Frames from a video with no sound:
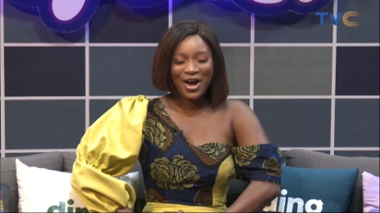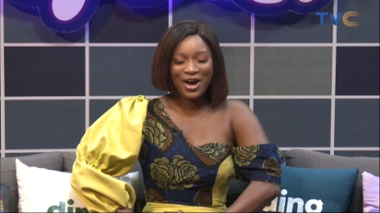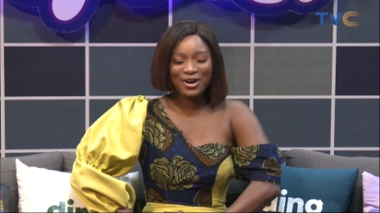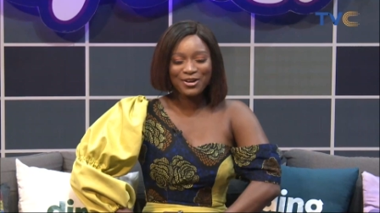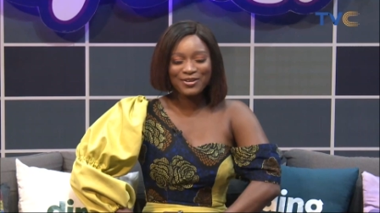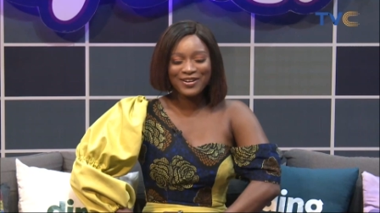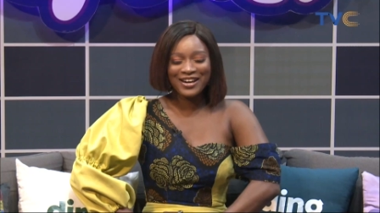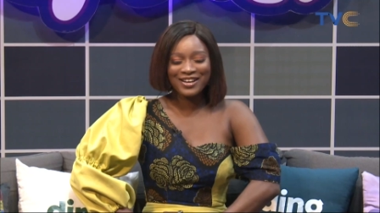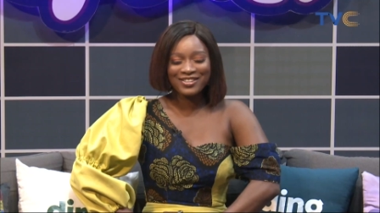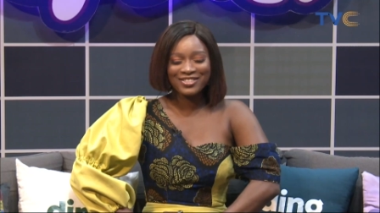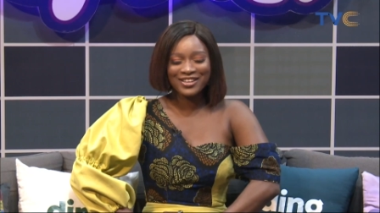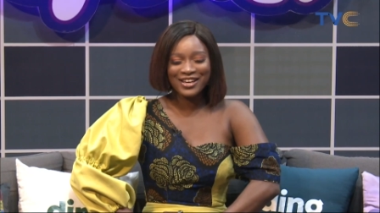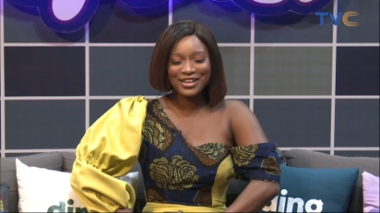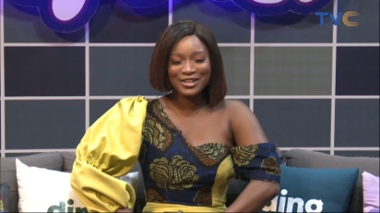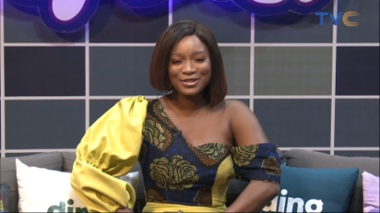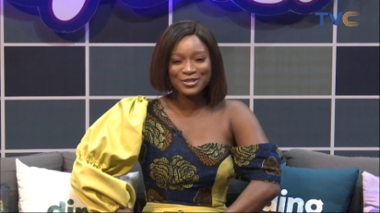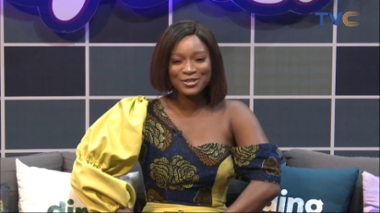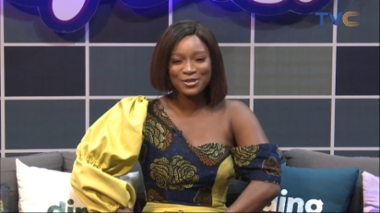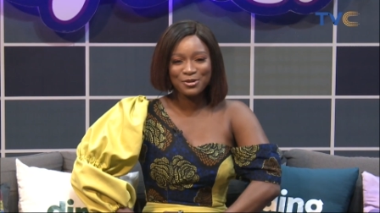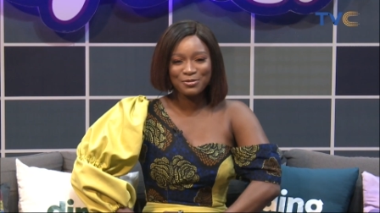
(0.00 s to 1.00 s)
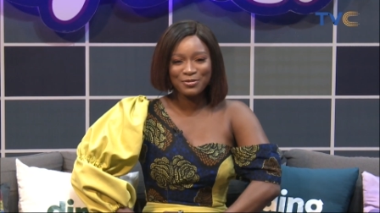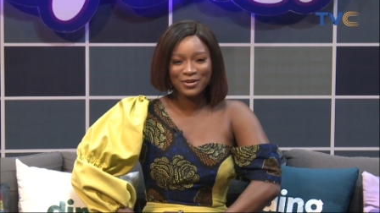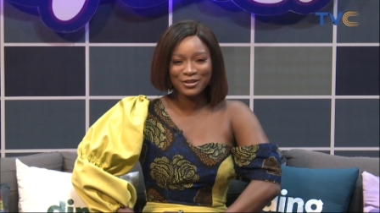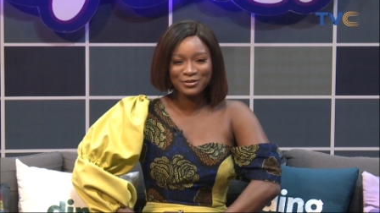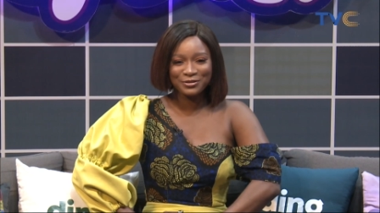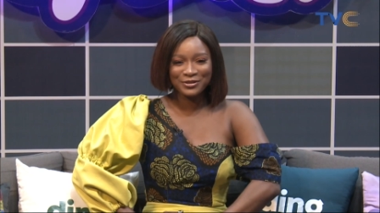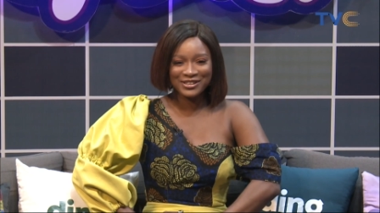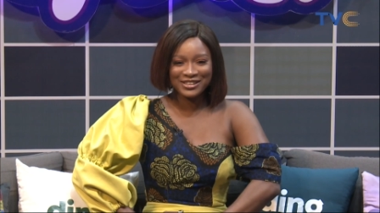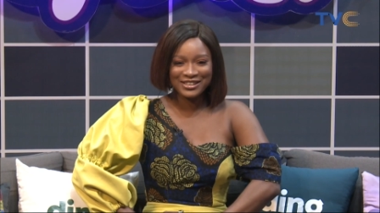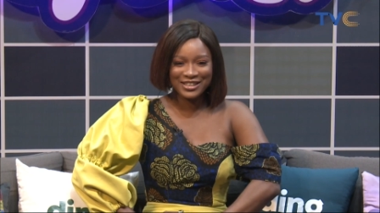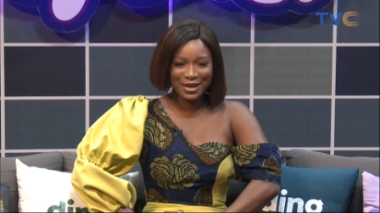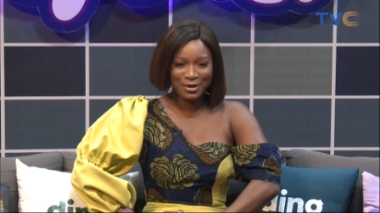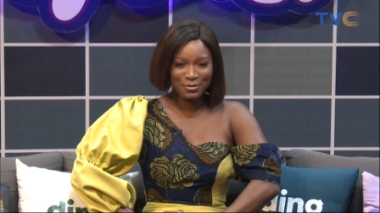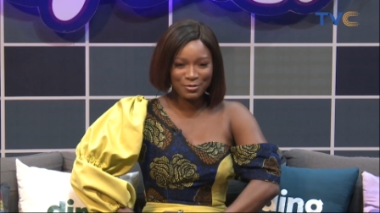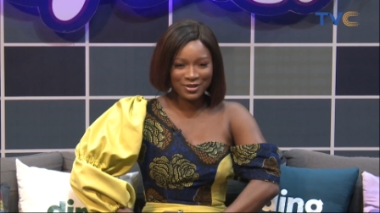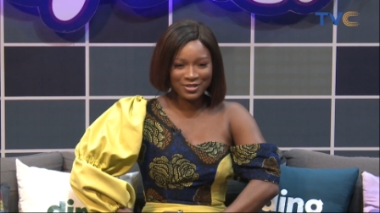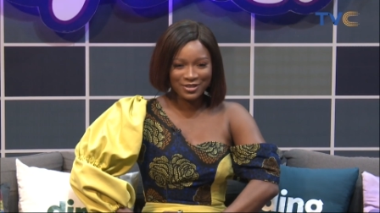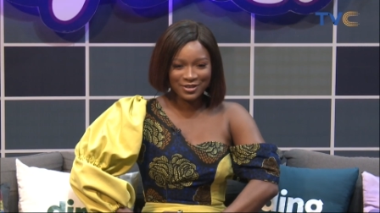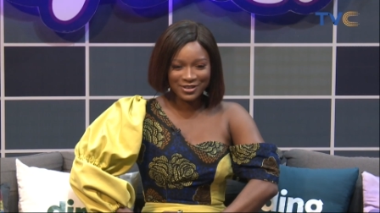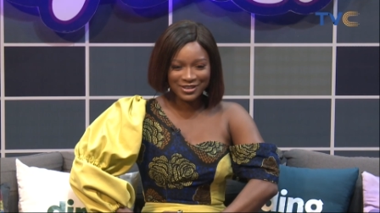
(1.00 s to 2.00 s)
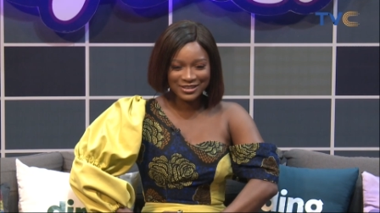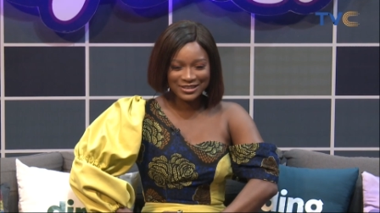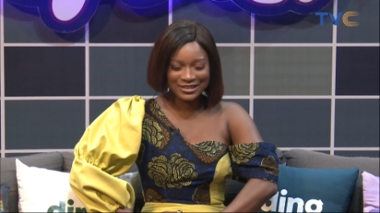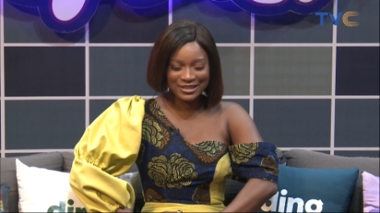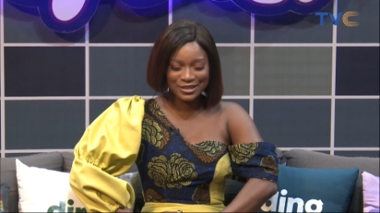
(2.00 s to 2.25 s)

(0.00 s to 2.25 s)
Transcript: All right, thank you so much for staying with us.